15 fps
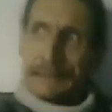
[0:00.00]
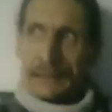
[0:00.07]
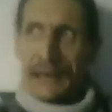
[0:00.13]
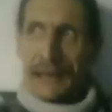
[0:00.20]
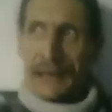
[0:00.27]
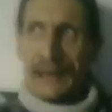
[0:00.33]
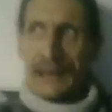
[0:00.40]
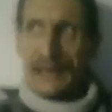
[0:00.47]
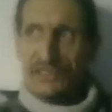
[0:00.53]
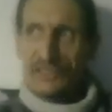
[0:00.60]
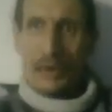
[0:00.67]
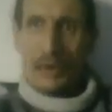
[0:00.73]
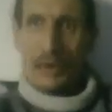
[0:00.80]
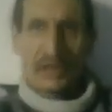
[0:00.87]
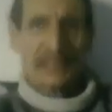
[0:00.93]
And
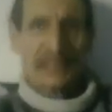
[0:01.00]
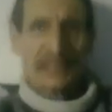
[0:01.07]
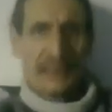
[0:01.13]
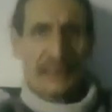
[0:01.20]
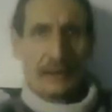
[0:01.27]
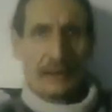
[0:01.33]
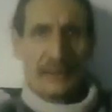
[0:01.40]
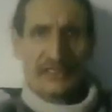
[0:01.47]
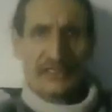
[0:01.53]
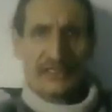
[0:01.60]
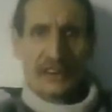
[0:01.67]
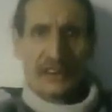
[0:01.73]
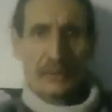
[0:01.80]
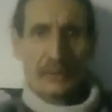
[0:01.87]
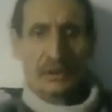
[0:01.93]
so I did get arrested.
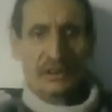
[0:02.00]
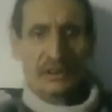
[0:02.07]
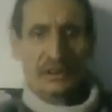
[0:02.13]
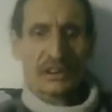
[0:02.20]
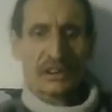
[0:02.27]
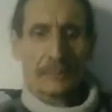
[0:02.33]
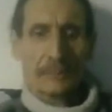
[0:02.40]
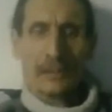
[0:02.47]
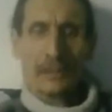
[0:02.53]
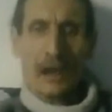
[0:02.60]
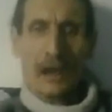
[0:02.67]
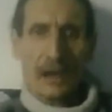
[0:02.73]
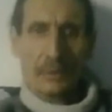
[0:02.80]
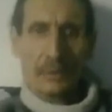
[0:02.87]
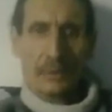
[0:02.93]
I wouldn't
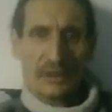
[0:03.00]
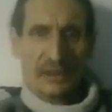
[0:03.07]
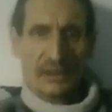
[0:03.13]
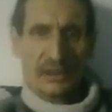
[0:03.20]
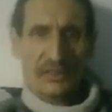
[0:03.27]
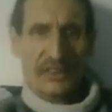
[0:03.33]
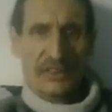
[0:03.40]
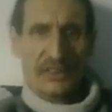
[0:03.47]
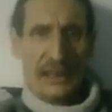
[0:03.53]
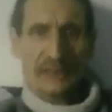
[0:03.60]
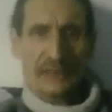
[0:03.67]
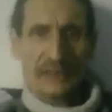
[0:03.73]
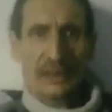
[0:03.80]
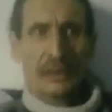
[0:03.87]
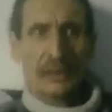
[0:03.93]
comply. I wouldn't
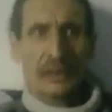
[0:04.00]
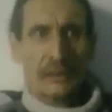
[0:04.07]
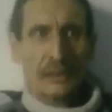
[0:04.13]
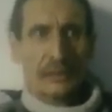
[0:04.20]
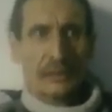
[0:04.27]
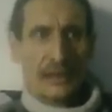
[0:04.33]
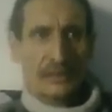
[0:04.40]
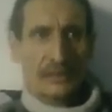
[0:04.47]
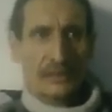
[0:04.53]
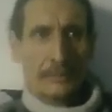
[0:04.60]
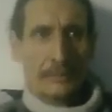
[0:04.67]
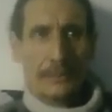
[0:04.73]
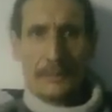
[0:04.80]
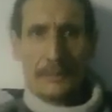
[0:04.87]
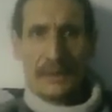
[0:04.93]
consent. They had to
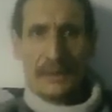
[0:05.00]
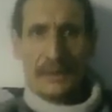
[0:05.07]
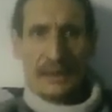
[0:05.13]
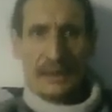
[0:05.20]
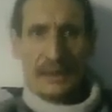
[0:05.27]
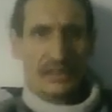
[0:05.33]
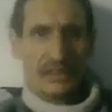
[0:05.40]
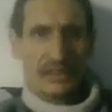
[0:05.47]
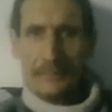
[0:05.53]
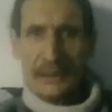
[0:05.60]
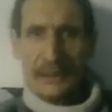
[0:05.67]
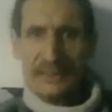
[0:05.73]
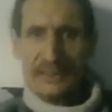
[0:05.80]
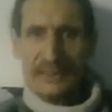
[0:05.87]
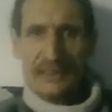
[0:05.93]
put me into the
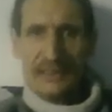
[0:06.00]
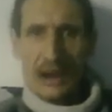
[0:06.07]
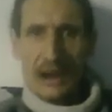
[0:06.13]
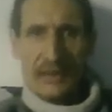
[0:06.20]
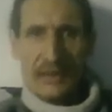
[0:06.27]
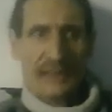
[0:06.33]
police car.